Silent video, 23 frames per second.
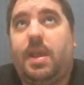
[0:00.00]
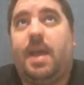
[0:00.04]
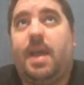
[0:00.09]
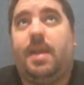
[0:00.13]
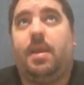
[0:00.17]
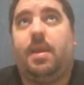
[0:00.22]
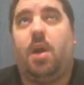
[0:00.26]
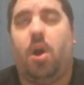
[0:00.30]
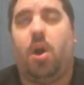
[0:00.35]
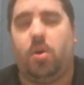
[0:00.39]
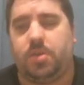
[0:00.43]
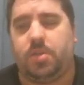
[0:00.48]

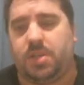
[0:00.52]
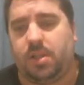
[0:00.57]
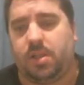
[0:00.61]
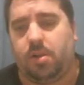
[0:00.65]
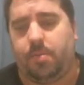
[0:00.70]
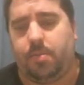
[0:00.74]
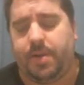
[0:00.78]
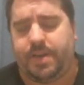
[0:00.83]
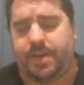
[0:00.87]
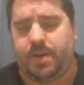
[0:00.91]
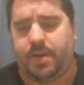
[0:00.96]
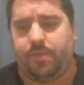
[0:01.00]
and I was a little
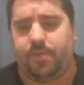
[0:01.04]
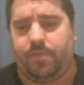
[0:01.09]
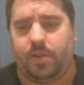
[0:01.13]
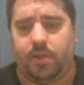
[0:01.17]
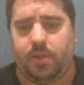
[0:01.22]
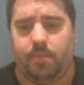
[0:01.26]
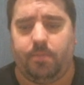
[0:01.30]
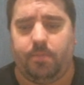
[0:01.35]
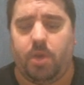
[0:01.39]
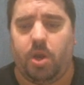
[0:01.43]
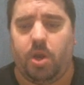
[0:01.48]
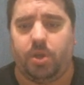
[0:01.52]
bit different
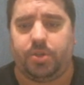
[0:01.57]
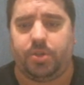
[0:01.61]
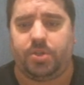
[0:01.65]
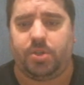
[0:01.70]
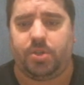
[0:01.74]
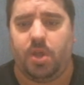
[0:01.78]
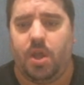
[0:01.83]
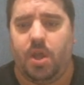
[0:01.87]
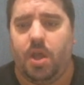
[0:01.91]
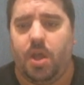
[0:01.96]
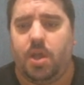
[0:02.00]
than most.